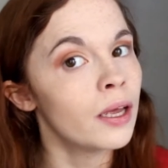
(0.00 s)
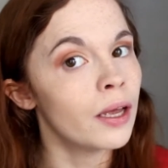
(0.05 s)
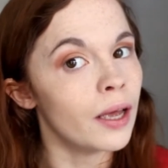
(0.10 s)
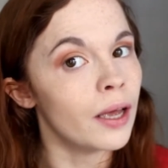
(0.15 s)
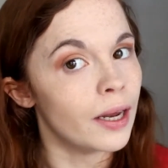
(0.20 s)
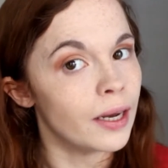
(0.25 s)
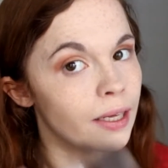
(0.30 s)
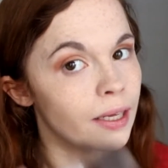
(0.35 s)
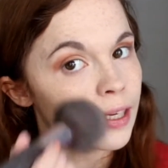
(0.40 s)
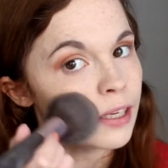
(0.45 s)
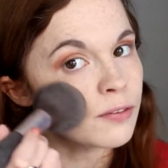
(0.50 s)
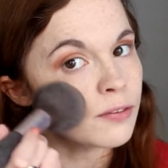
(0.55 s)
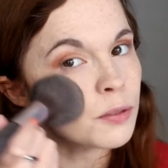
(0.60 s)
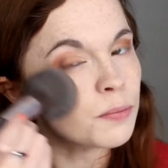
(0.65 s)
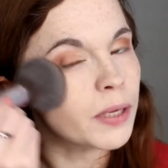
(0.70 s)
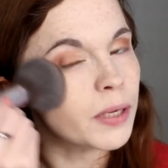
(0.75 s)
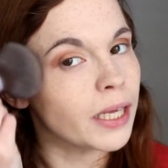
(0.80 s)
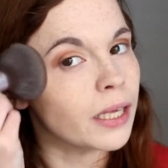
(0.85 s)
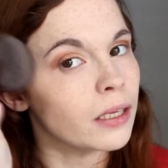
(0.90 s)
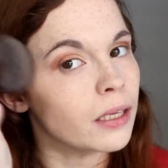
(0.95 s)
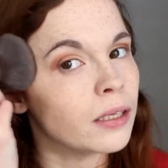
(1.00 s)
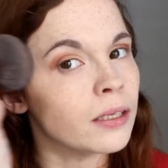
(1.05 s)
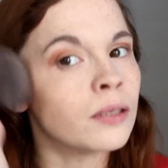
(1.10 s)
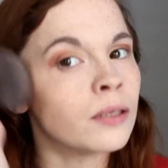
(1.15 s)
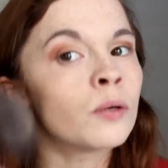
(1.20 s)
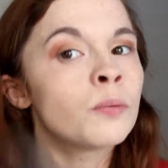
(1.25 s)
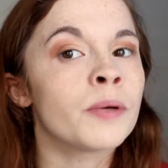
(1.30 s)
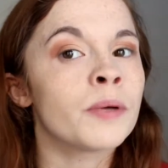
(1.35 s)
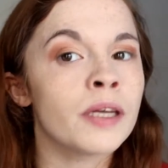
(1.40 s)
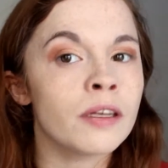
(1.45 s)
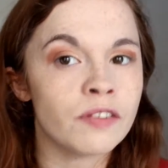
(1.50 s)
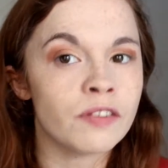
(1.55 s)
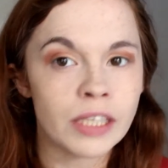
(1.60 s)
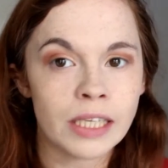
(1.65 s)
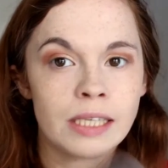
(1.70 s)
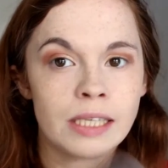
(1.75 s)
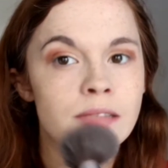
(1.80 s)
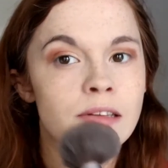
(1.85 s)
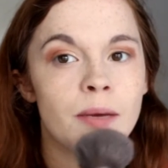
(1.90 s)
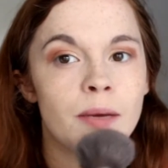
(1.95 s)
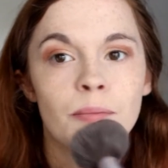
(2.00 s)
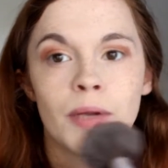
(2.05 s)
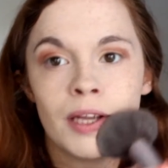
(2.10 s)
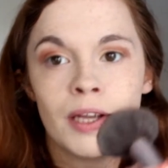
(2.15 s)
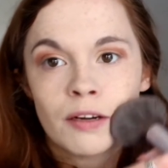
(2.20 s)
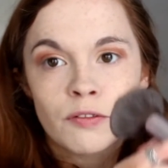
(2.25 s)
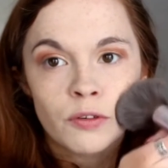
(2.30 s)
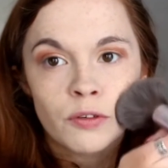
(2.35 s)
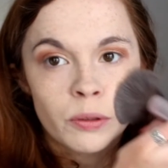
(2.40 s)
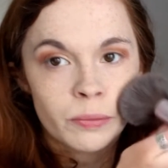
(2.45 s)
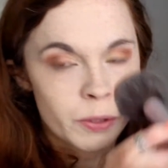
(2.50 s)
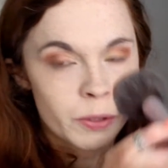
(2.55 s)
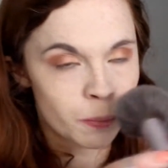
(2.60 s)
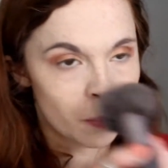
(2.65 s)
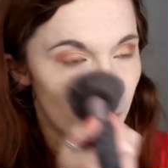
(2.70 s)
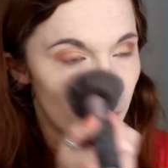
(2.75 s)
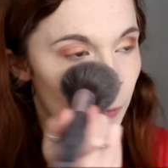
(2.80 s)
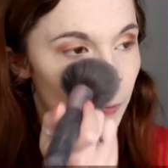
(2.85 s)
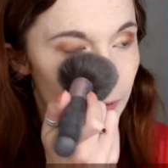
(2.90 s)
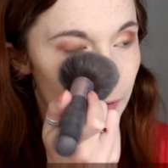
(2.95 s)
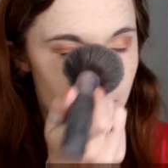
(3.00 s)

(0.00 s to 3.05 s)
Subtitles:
and it gives me a little bit of an easier platform to put